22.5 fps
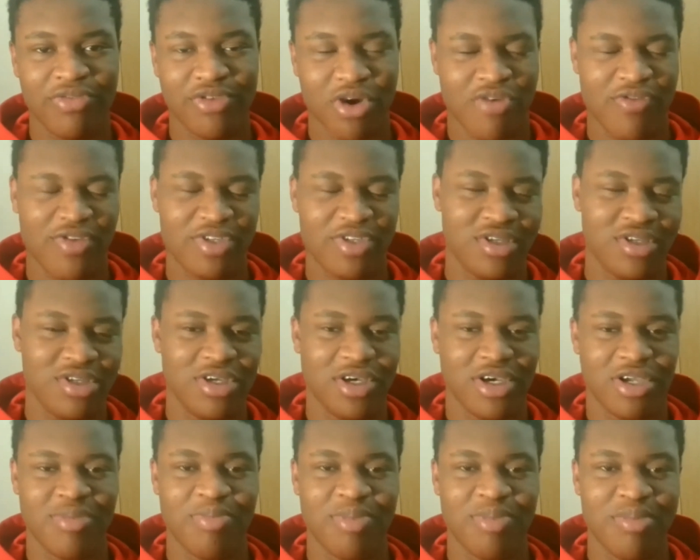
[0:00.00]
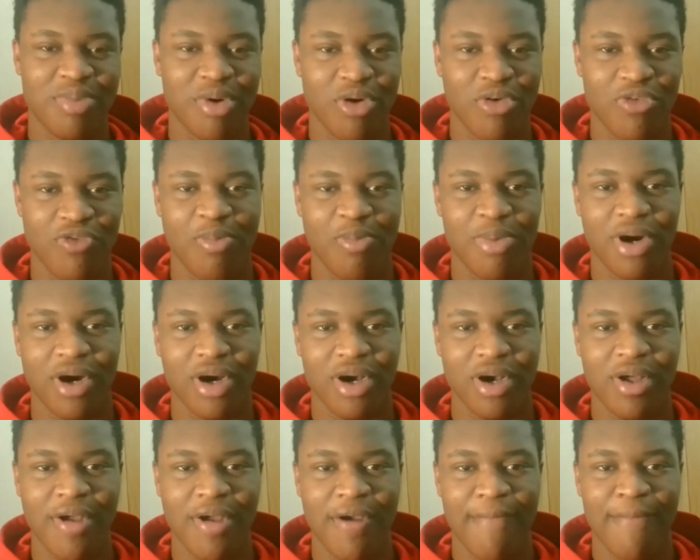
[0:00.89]
Obviously, it could be both, but
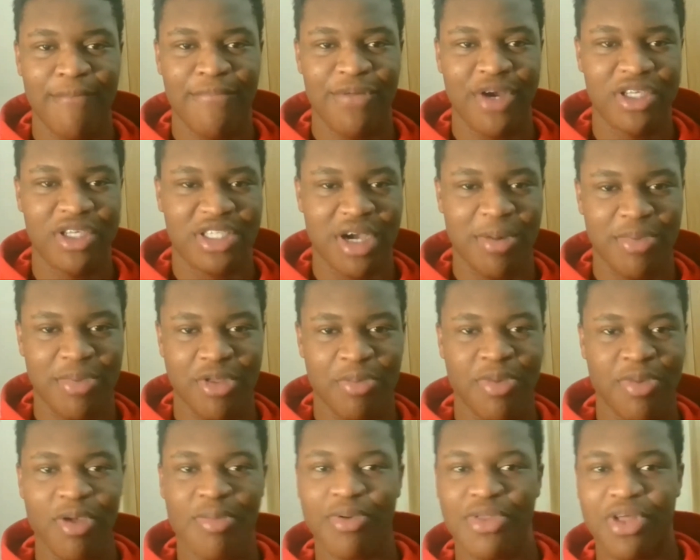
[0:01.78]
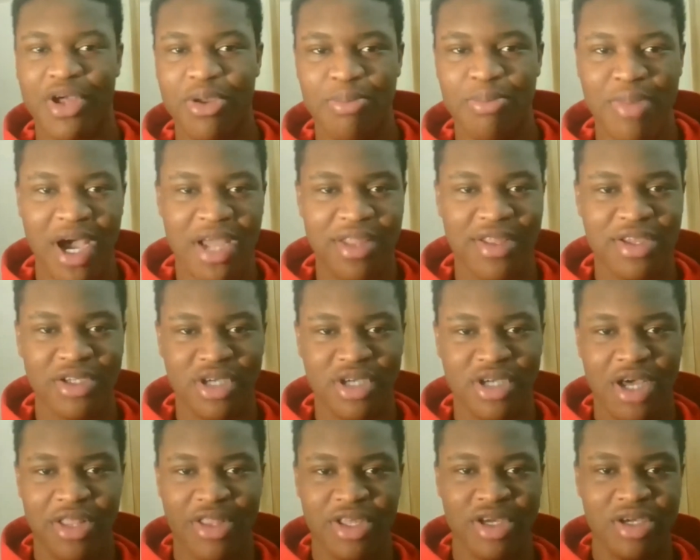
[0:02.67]
for example, the people that you manage,
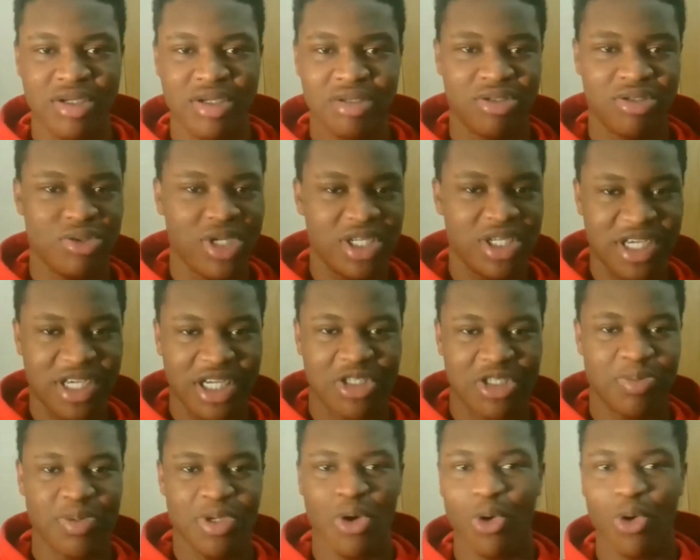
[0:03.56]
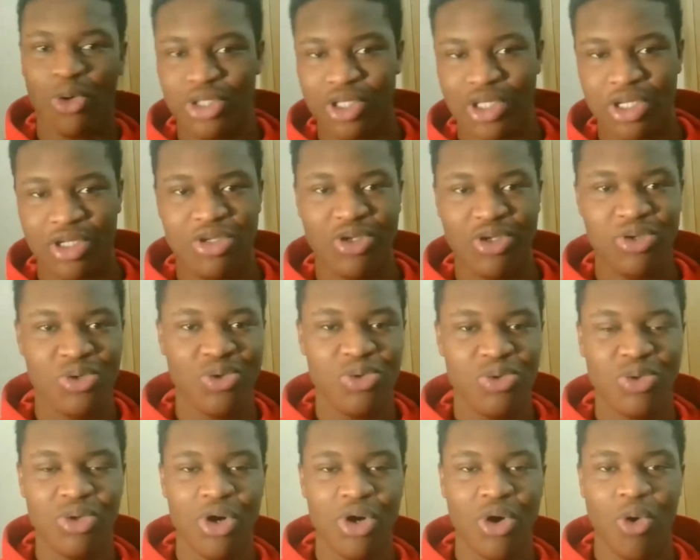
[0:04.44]
do they tend to be older than
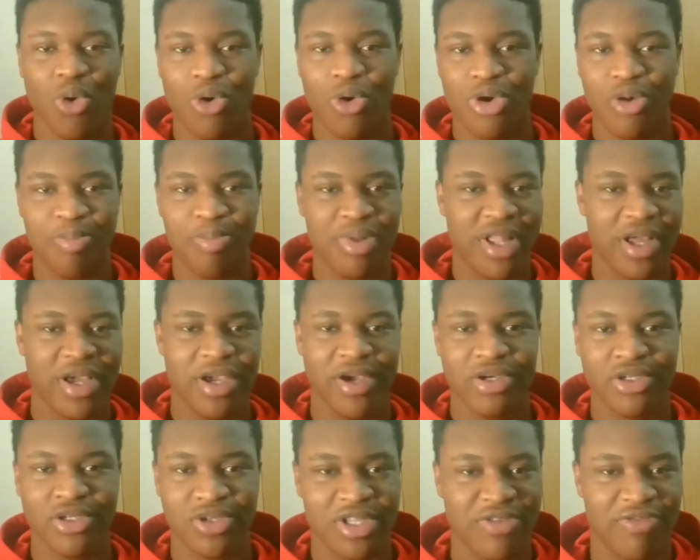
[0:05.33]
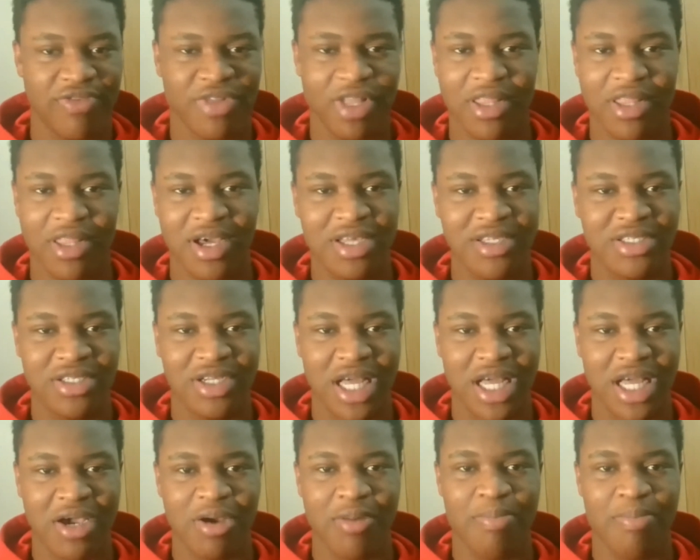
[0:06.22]
you, or your players or anything like that? Is there
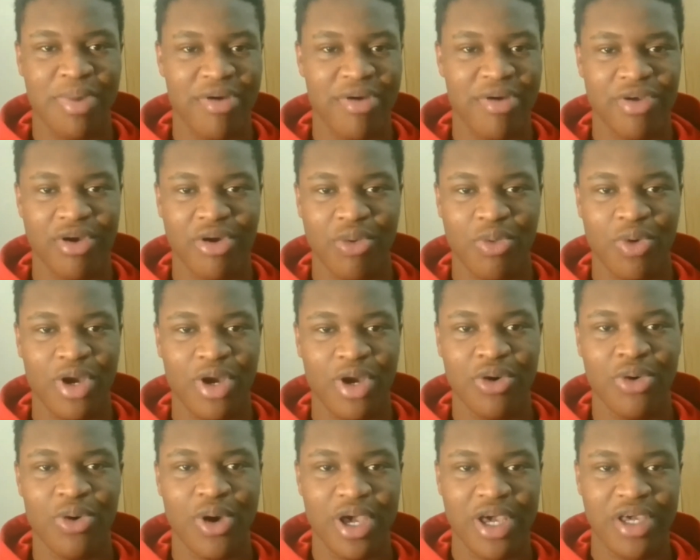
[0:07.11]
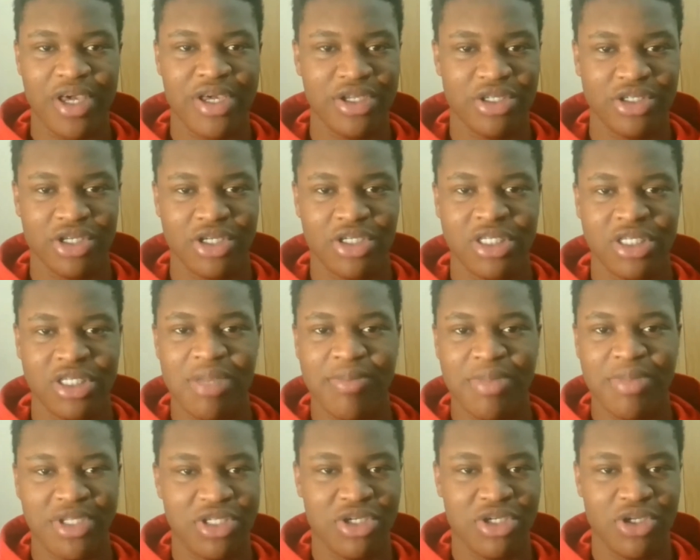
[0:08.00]
like a barrier where your age is
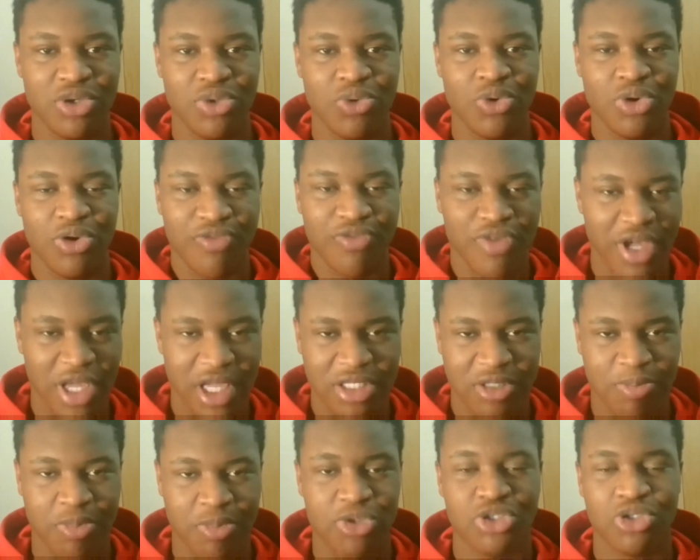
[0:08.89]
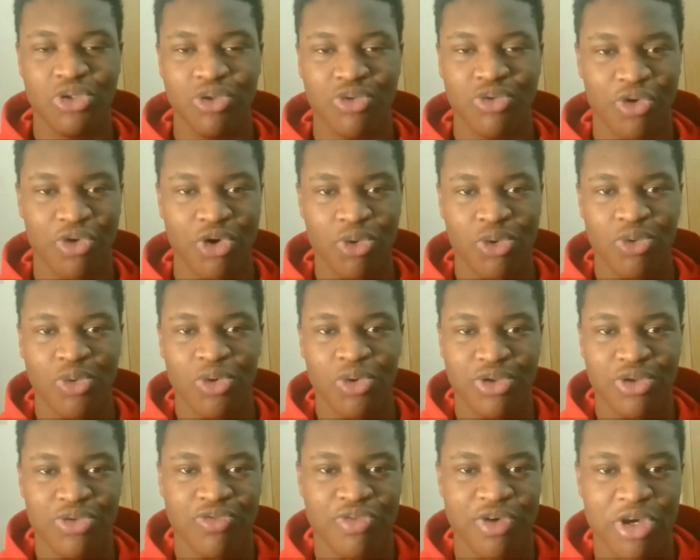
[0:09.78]
limiting you, or you think it's pushing you forward? What
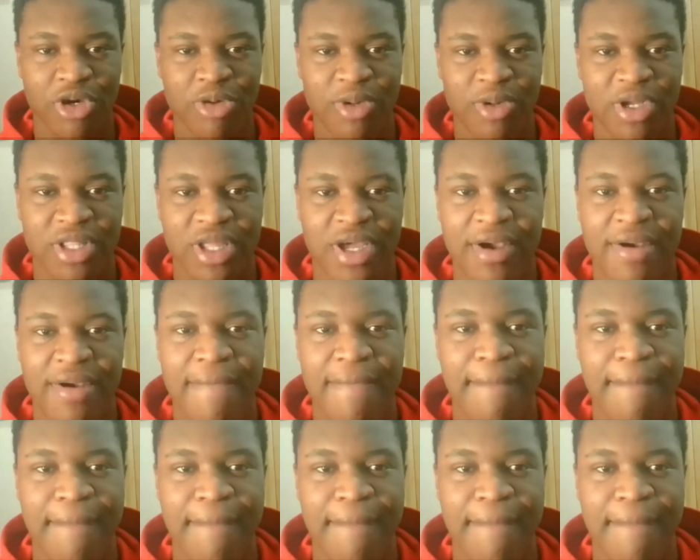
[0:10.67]
do you think about that?